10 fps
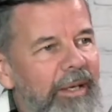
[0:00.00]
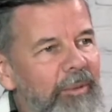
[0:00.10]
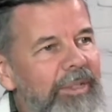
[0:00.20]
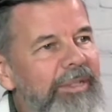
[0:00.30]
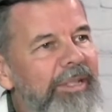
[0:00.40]

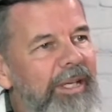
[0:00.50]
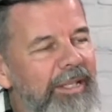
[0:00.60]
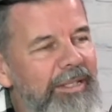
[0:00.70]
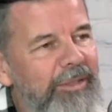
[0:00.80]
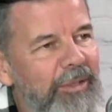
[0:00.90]
that was
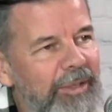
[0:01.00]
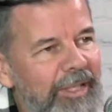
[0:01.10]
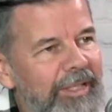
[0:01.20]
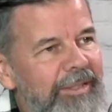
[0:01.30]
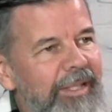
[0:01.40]

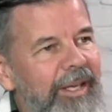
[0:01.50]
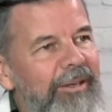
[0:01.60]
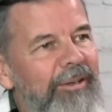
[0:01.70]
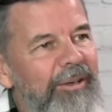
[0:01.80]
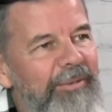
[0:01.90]
certainly is
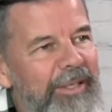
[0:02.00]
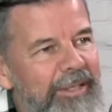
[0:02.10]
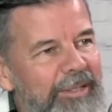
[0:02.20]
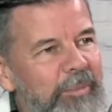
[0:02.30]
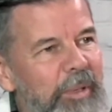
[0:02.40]
an
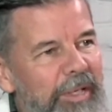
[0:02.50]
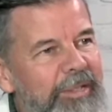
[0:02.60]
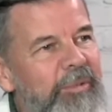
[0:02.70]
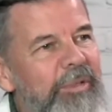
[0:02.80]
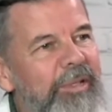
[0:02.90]
unnerving
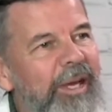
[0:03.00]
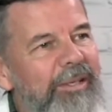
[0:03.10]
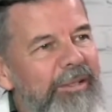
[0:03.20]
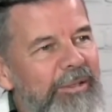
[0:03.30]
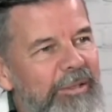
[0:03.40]
experience when you're
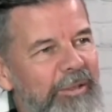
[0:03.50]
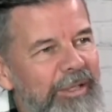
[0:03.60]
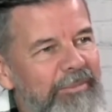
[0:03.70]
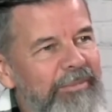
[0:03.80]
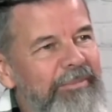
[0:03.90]
not used to it.